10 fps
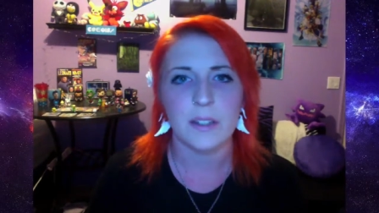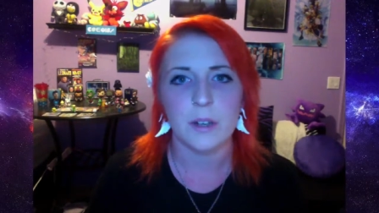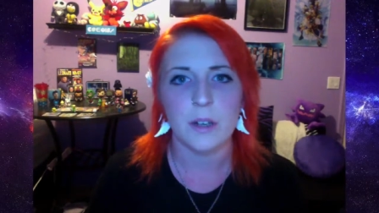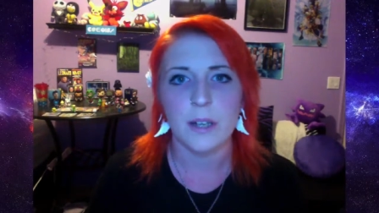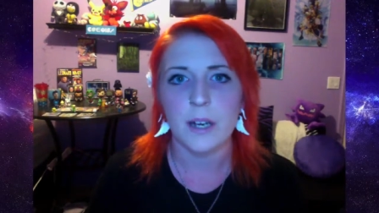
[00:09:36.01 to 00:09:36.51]
you're
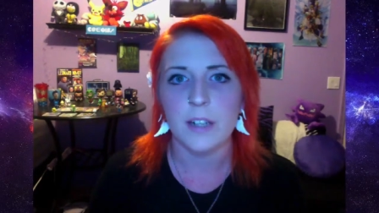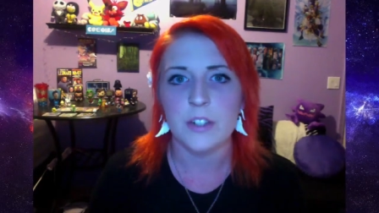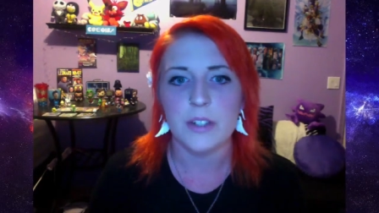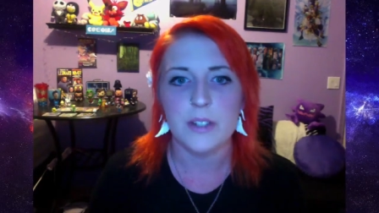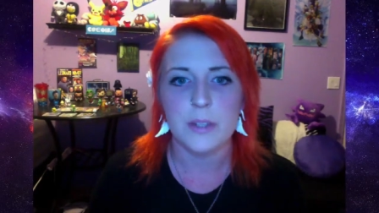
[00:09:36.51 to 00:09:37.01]
all not
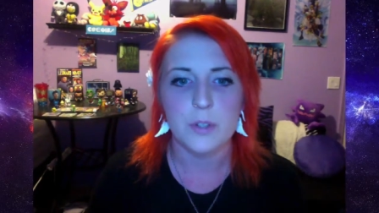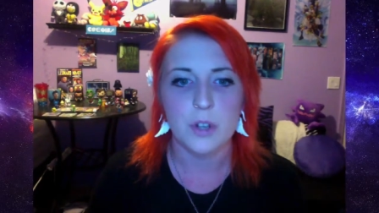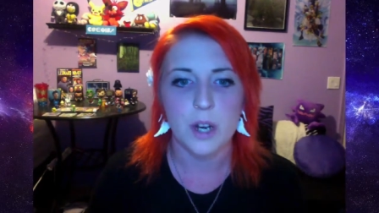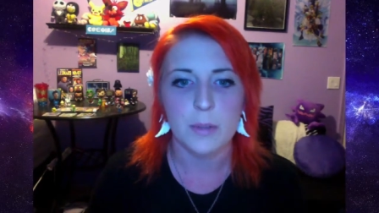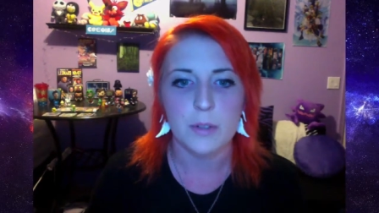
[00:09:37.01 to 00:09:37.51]
just
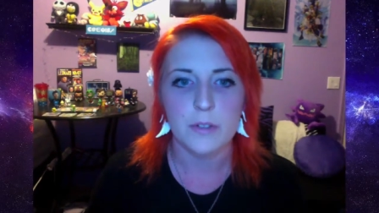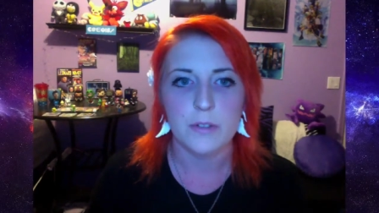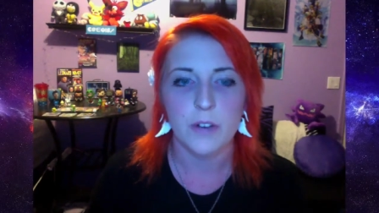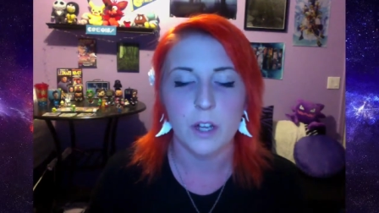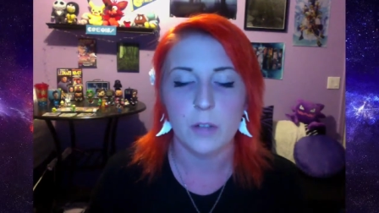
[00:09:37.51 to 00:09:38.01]
subscribers or
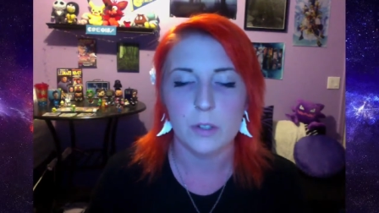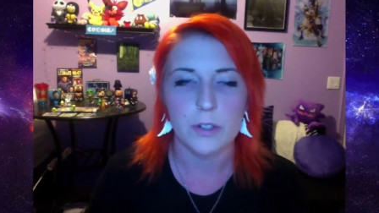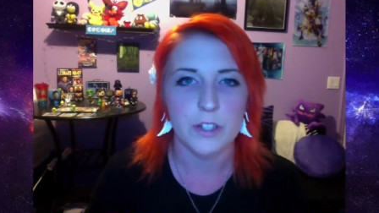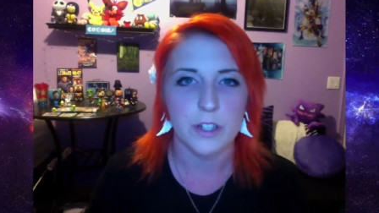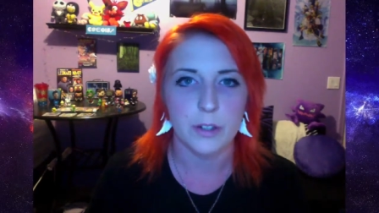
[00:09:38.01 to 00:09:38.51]

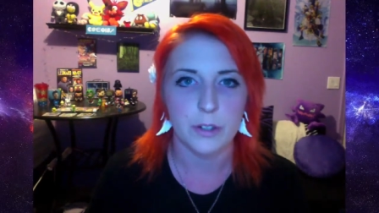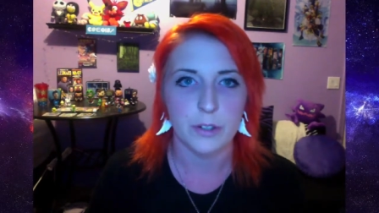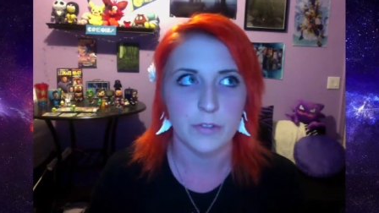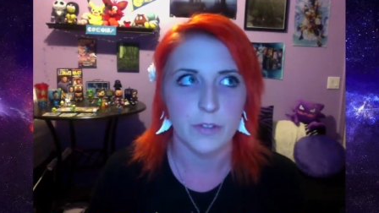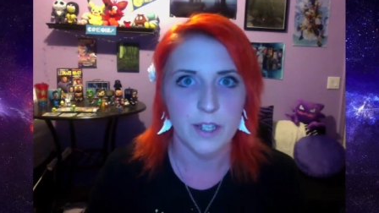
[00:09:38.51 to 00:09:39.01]
followers, you know, you're
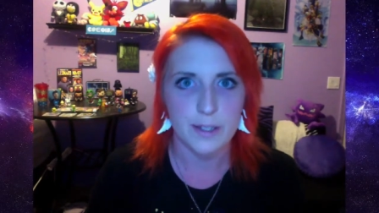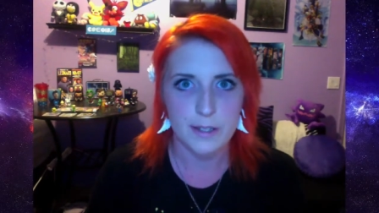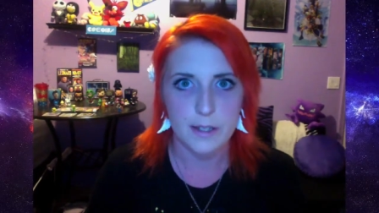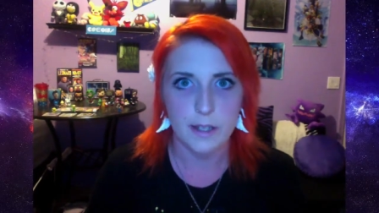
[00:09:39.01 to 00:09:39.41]
friends.